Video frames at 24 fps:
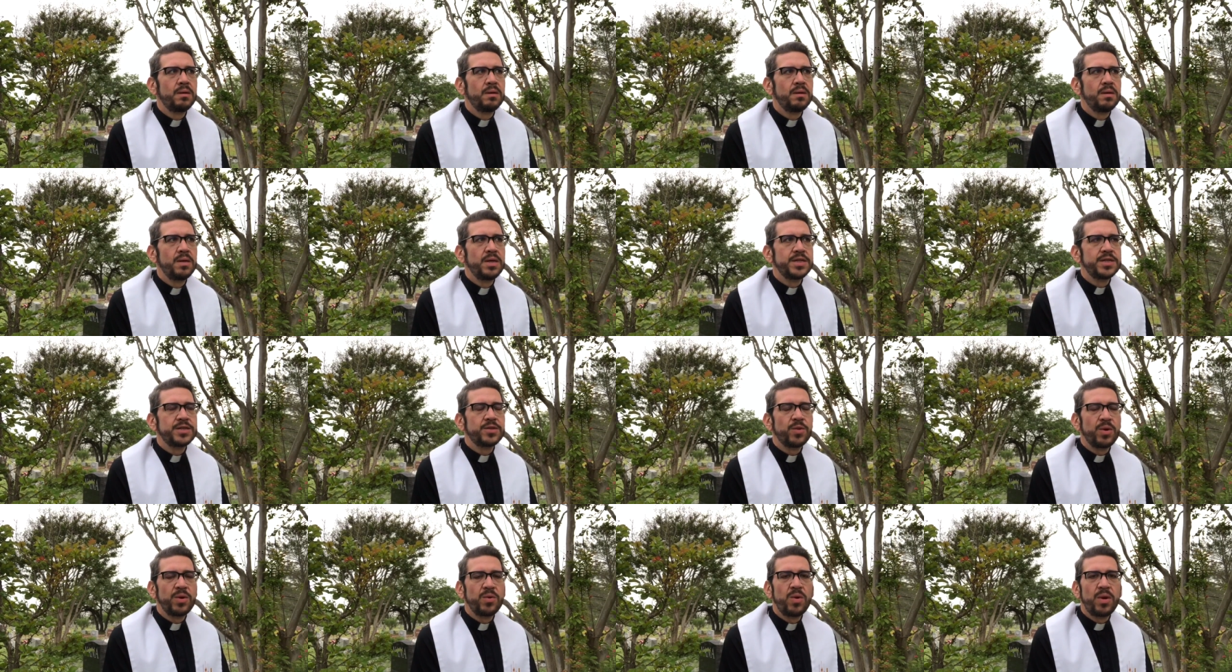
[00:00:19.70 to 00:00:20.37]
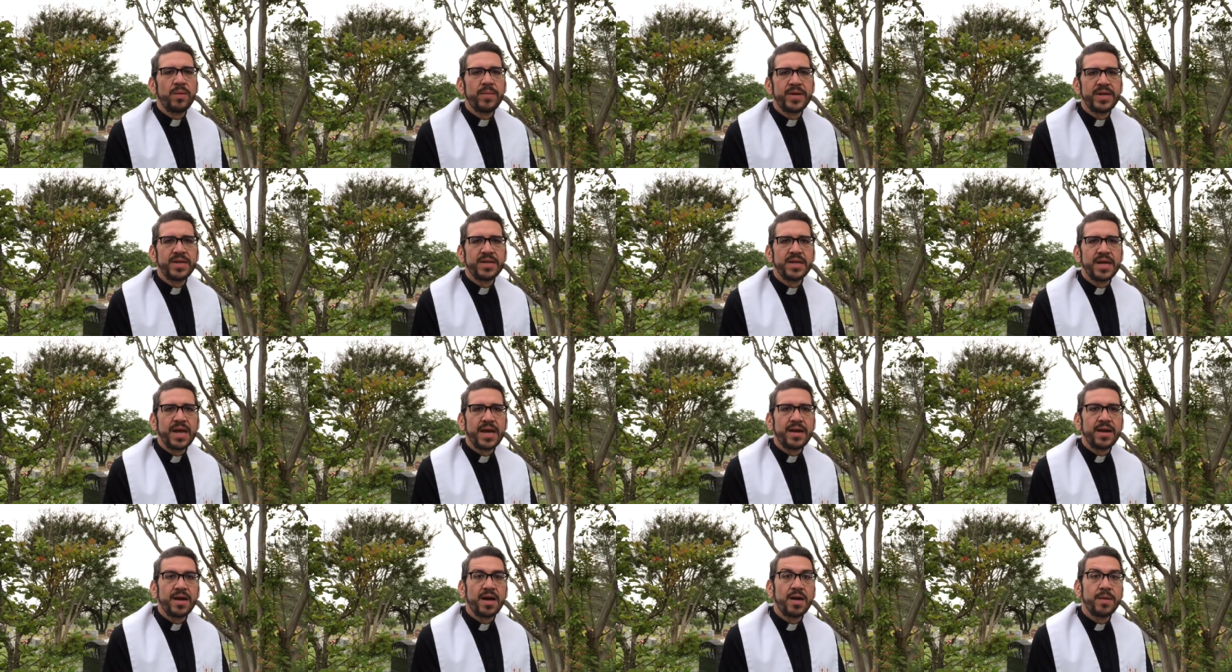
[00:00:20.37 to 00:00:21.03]
these three women
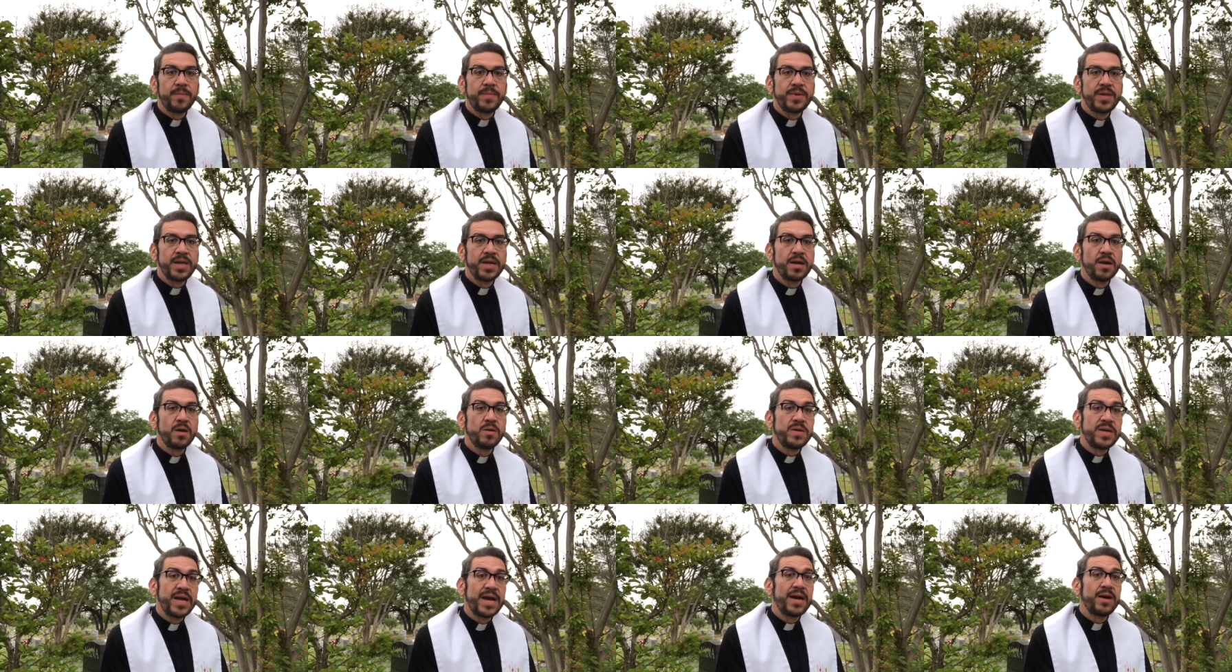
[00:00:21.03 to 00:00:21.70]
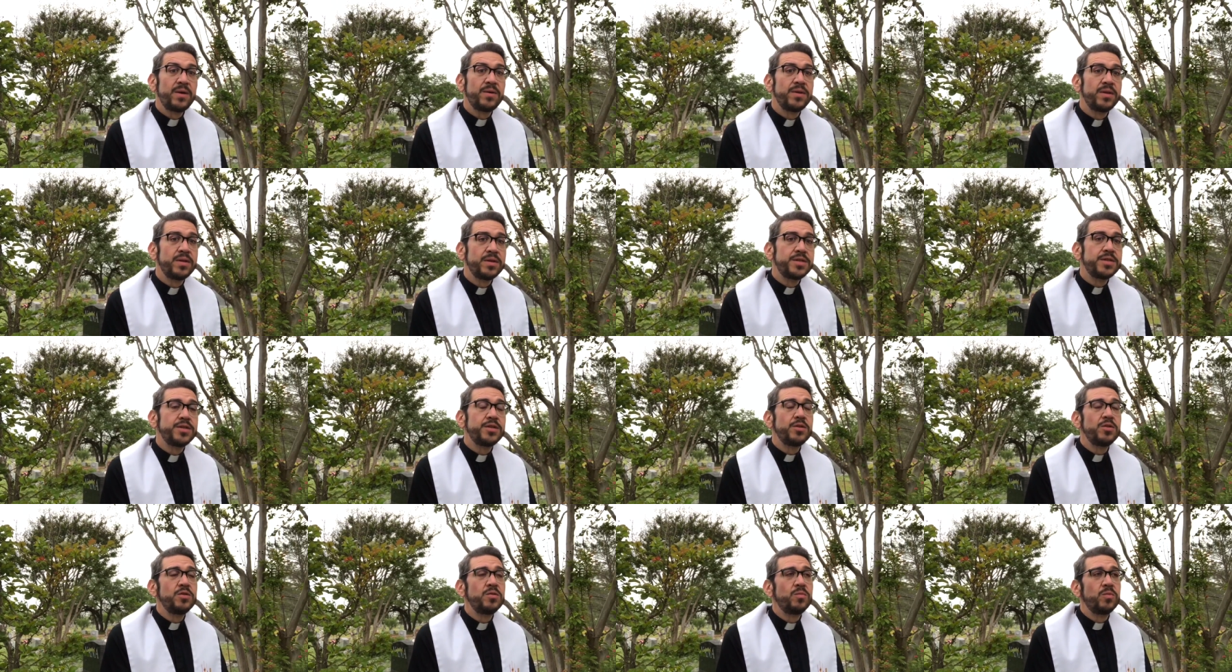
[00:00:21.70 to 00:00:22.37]
get up and they go down to the
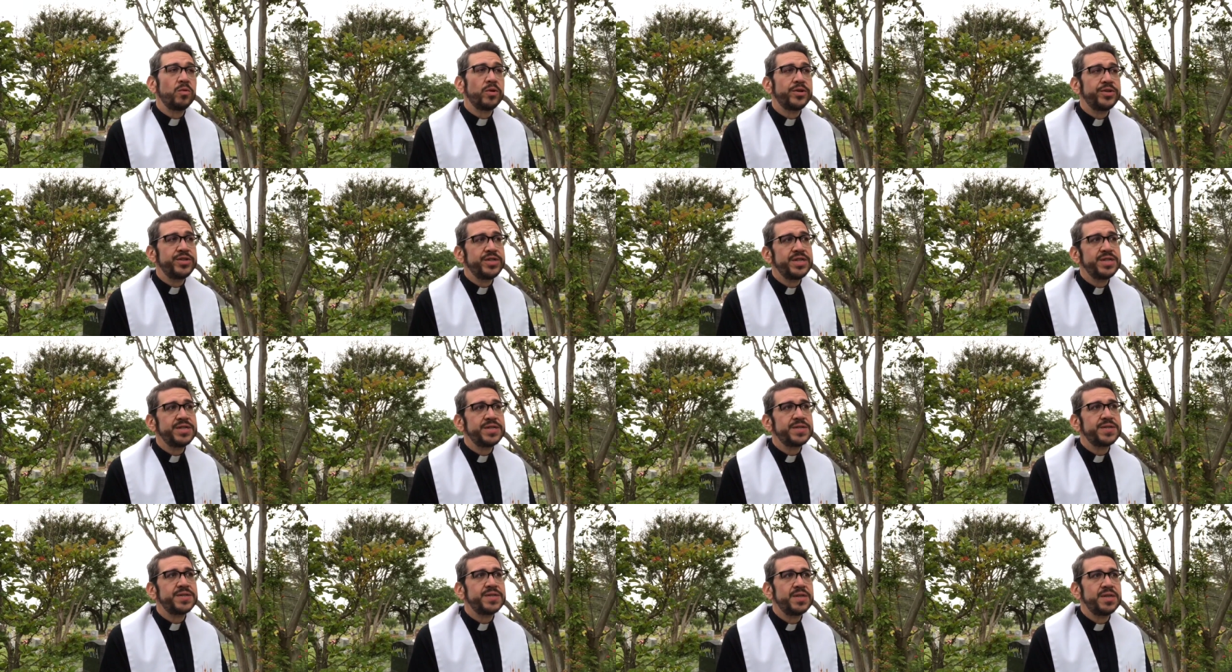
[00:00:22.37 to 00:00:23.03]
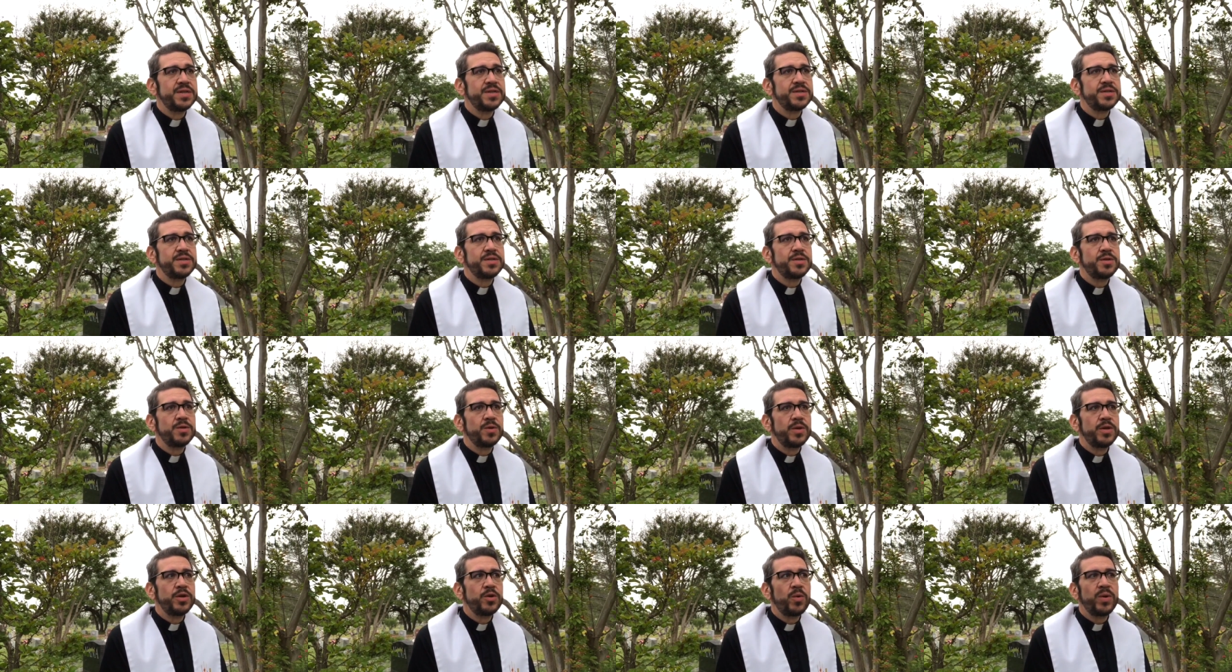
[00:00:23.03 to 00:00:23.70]
tomb where Jesus is
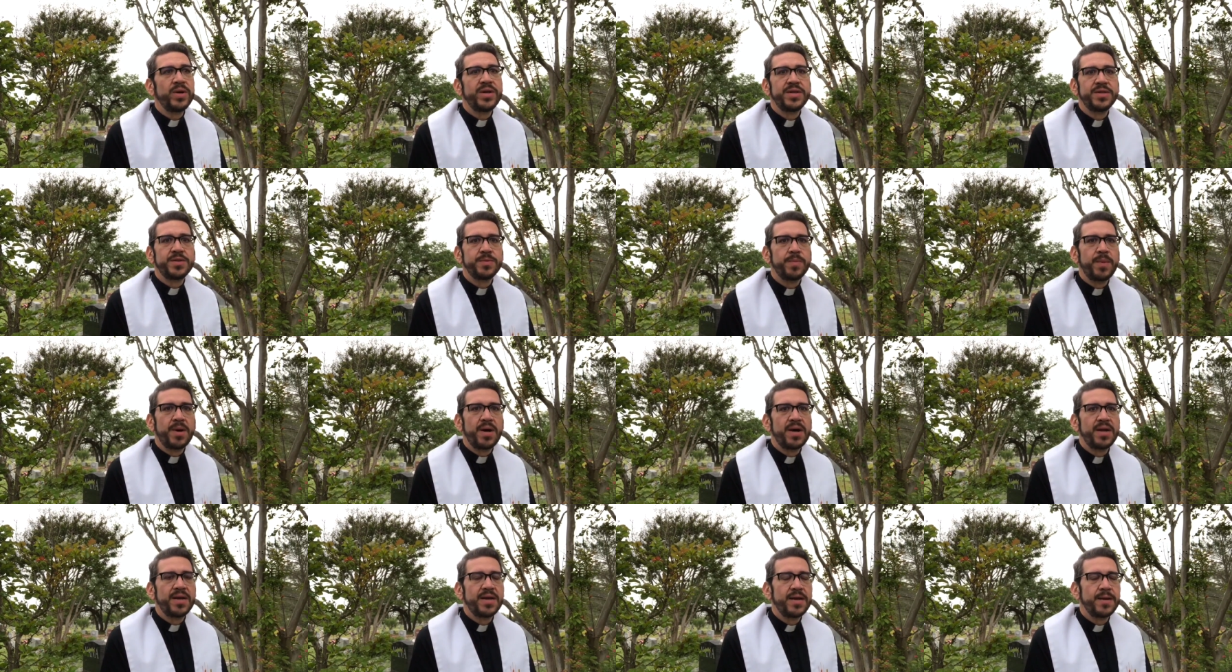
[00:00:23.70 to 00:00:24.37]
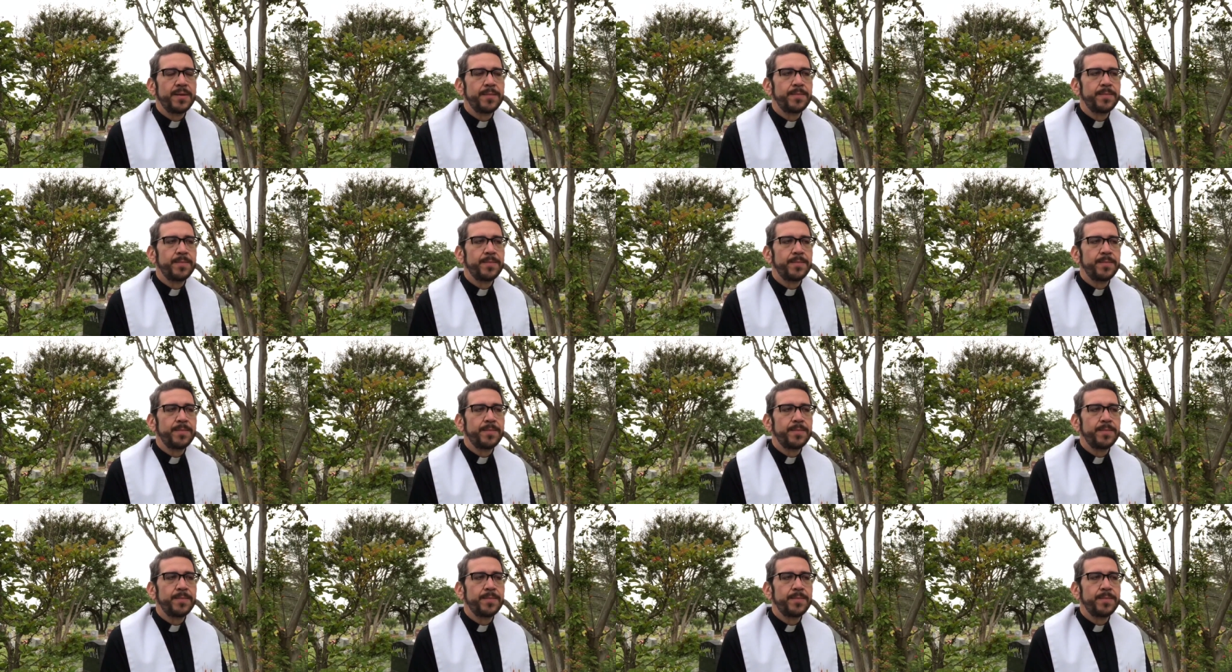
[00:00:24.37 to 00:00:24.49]
to anoint his body.